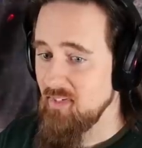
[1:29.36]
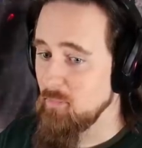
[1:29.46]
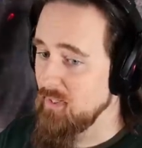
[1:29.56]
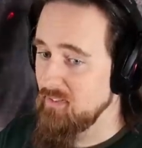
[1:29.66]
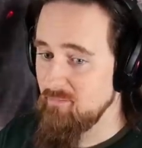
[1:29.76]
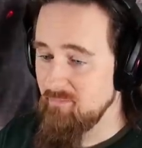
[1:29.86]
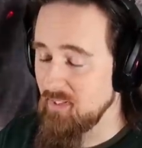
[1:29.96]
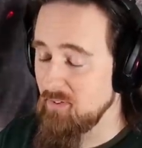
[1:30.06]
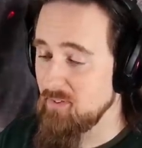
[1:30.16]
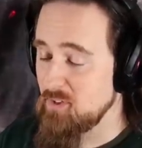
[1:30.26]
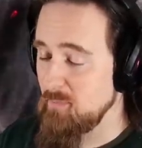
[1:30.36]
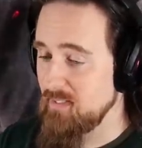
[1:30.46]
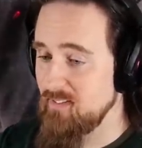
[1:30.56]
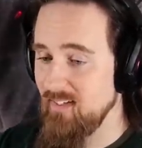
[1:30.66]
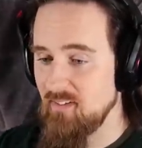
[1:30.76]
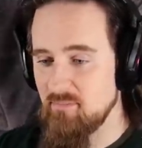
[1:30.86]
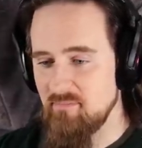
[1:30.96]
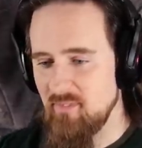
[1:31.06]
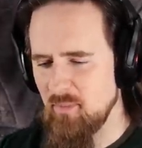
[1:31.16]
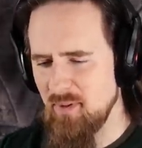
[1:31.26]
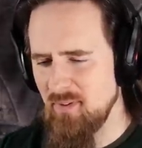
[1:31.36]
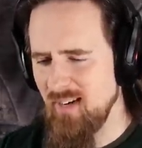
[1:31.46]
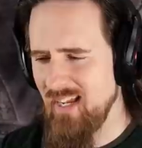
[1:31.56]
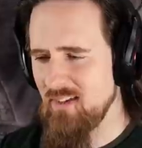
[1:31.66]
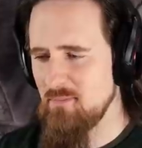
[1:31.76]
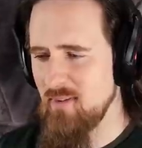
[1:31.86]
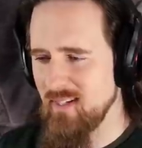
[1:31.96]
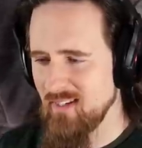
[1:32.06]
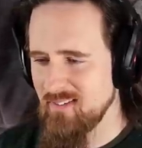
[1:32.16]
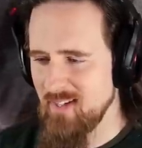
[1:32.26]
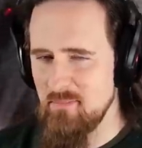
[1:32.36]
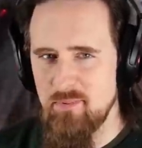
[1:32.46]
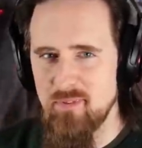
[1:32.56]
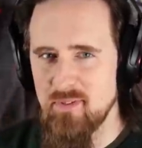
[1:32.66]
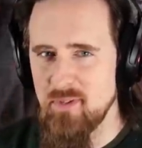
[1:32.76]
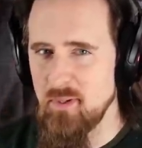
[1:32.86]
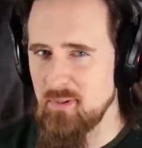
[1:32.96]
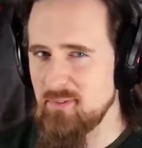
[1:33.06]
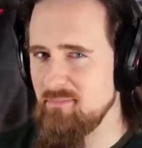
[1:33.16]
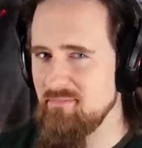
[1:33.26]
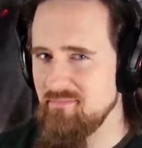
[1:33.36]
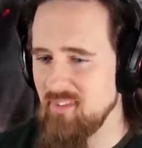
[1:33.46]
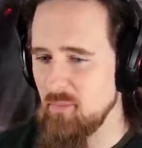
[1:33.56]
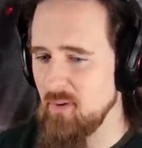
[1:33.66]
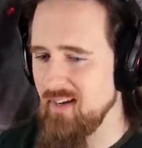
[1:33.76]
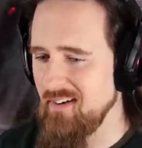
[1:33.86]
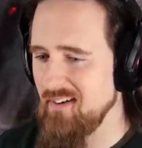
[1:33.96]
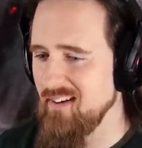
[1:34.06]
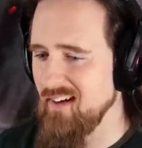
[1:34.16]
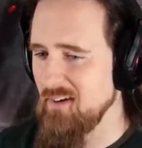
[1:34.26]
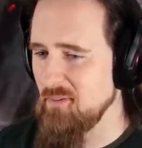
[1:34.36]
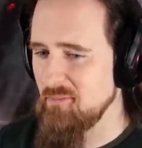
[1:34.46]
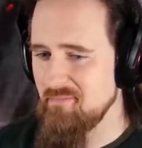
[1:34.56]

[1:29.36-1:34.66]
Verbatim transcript: Well, I didn't expect that. Wonder how many attempts it took that were edited out.